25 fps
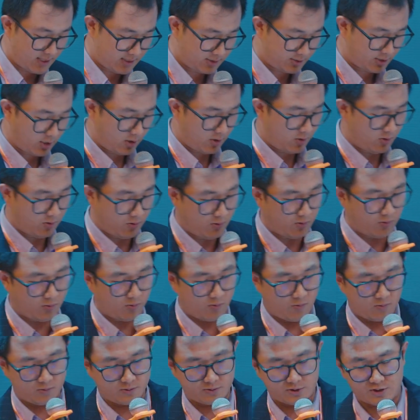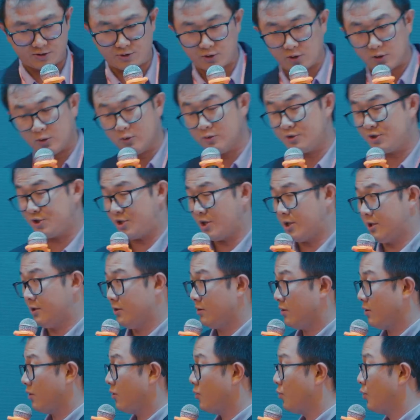And so the
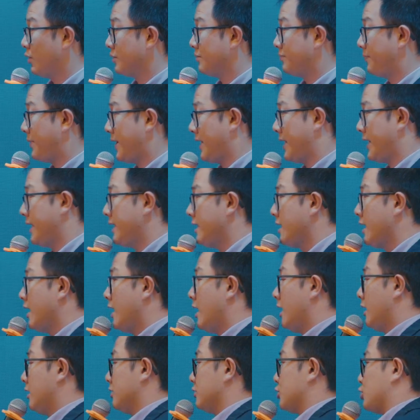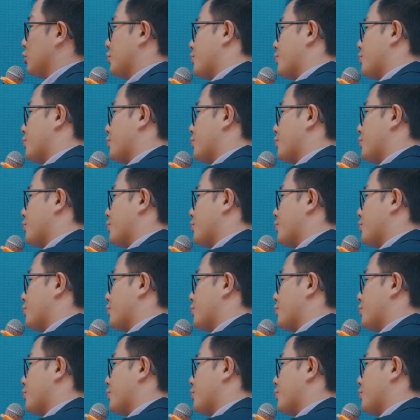solution would be to